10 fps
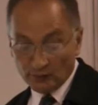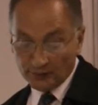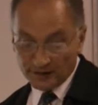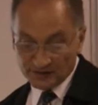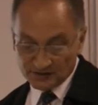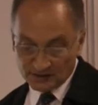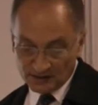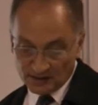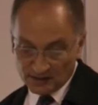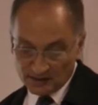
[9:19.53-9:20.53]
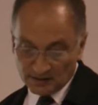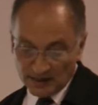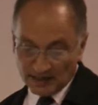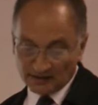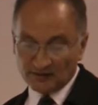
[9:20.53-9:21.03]
whereas in
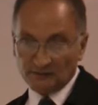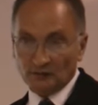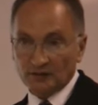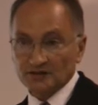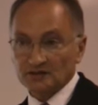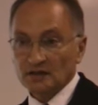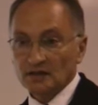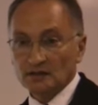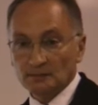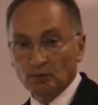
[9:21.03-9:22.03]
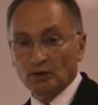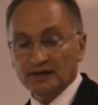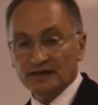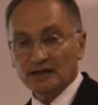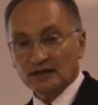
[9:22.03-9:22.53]
active voice the
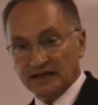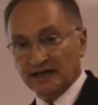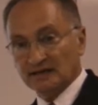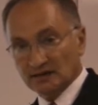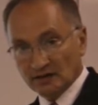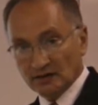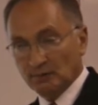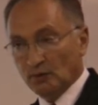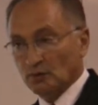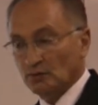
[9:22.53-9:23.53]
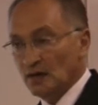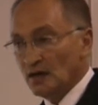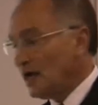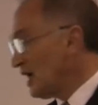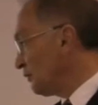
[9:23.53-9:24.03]
boy kicked the ball.
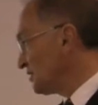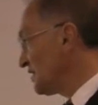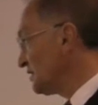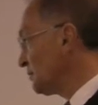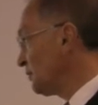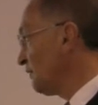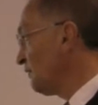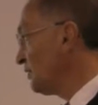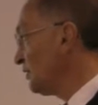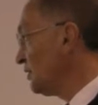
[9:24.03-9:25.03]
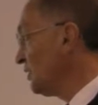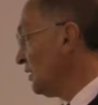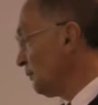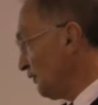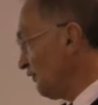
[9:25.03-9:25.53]
And we tend to
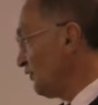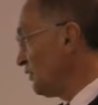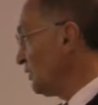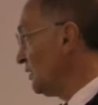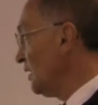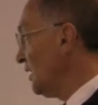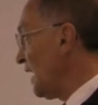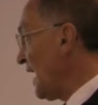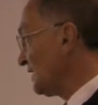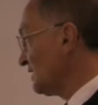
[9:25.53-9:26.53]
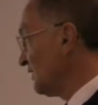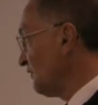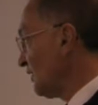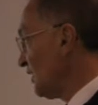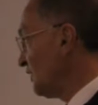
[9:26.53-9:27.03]
prefer
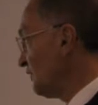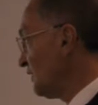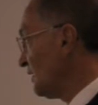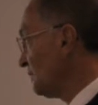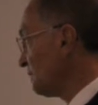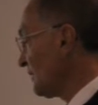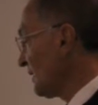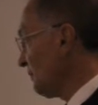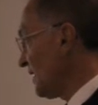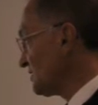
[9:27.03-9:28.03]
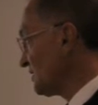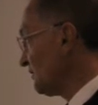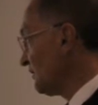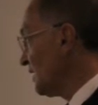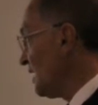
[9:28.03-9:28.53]
active over
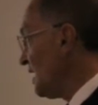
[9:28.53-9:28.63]
passive.